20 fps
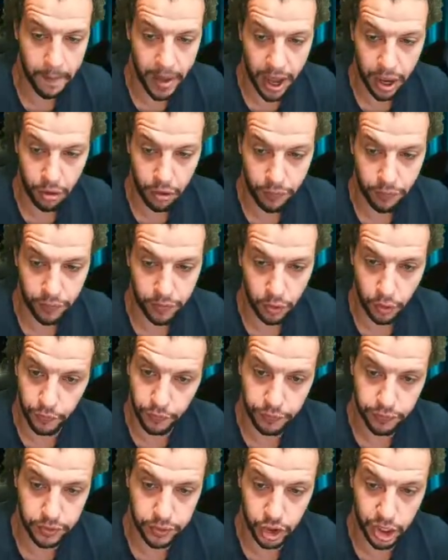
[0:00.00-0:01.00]
the amount of,
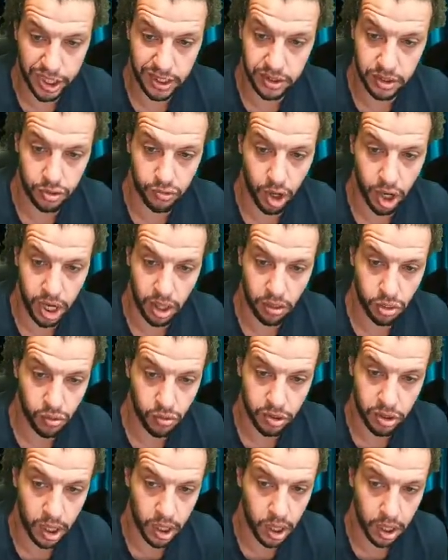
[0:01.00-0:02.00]
of cheats running
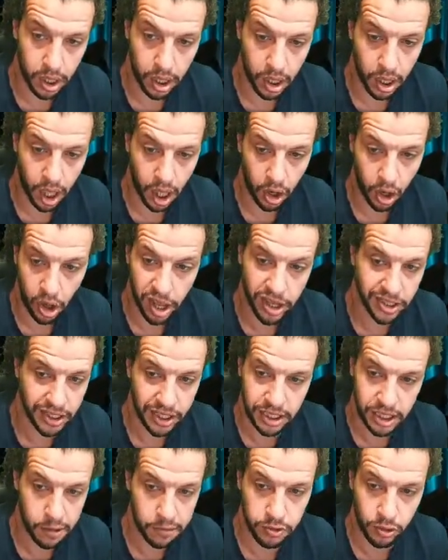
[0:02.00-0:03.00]
through the
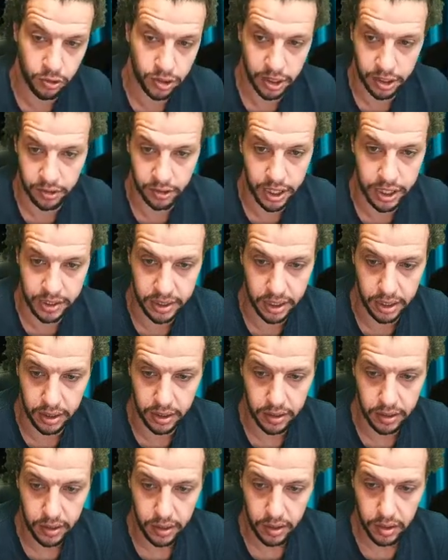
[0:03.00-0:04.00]
alliance is absolutely
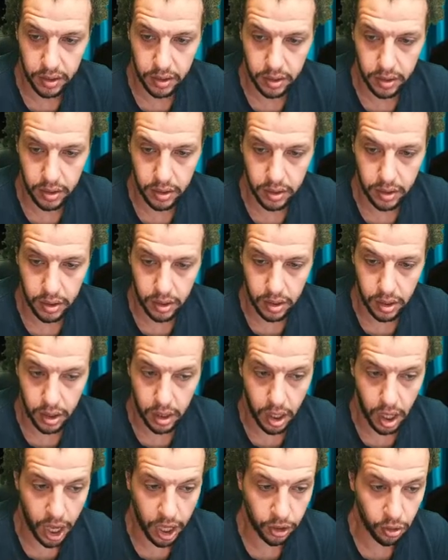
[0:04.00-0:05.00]
crazy.
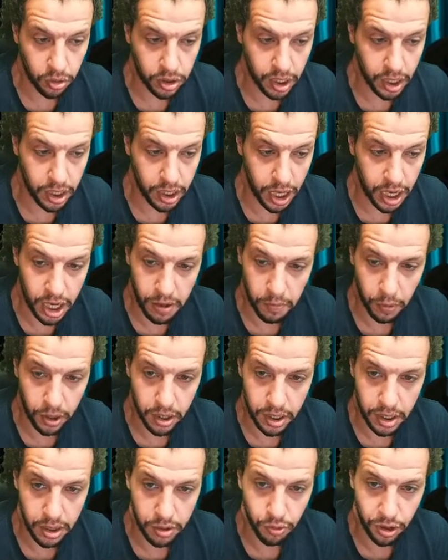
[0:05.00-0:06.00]
I don't think
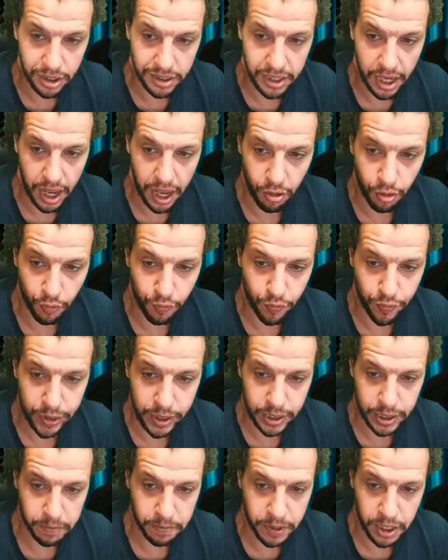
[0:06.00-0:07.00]
anybody runs out of
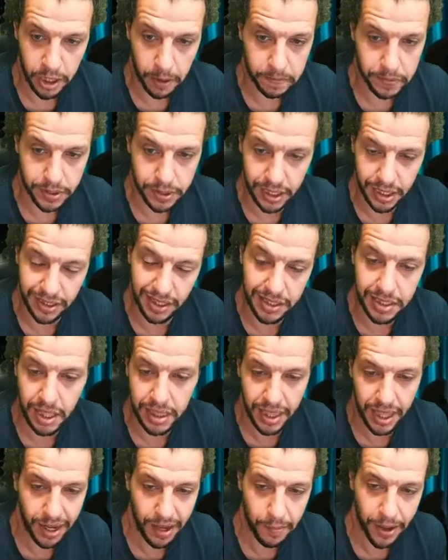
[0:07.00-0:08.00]
uh, speed ups. This is
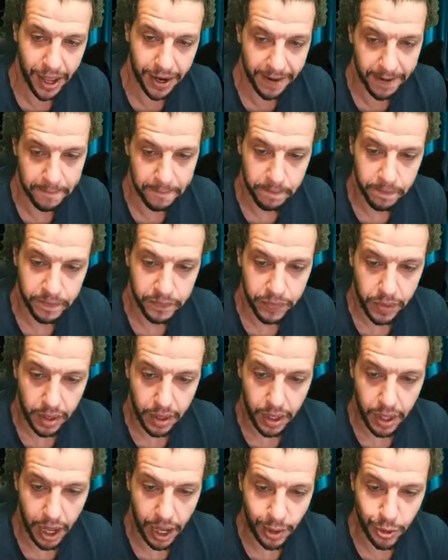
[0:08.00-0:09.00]
the thing about it.
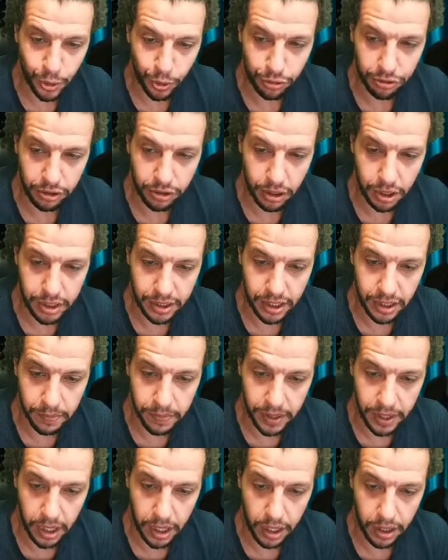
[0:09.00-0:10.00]
I told you guys in
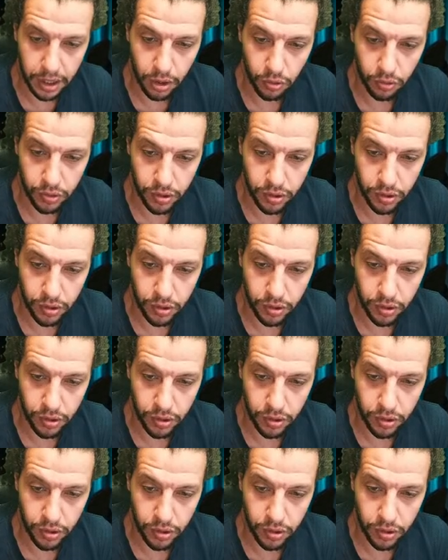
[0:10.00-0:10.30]
the beginning,